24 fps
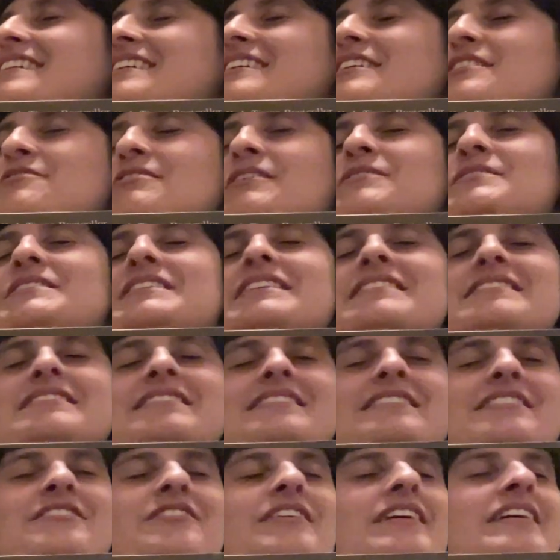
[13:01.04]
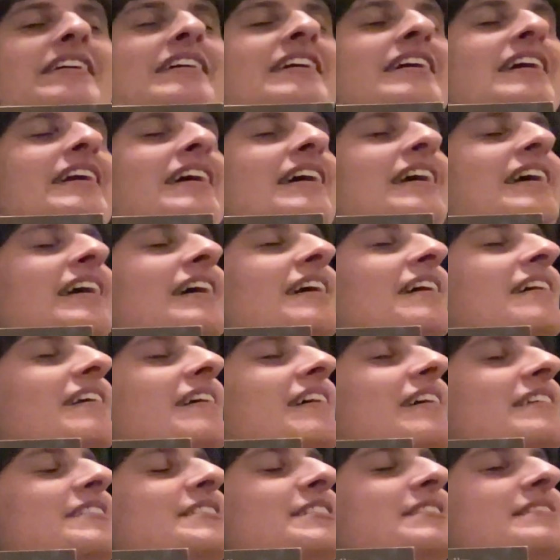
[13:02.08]
I found the desk. Okay.
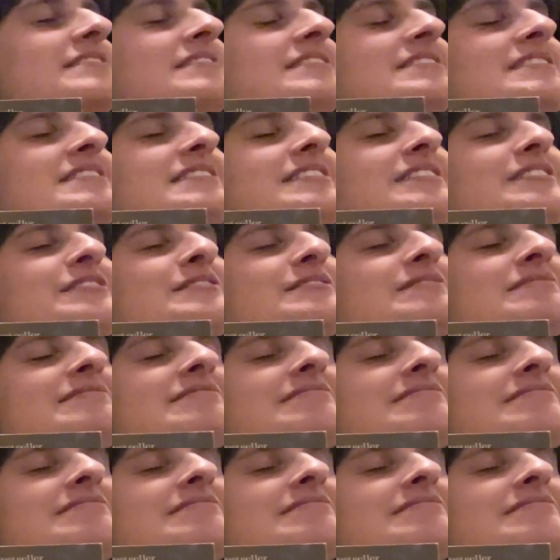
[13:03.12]
I'm still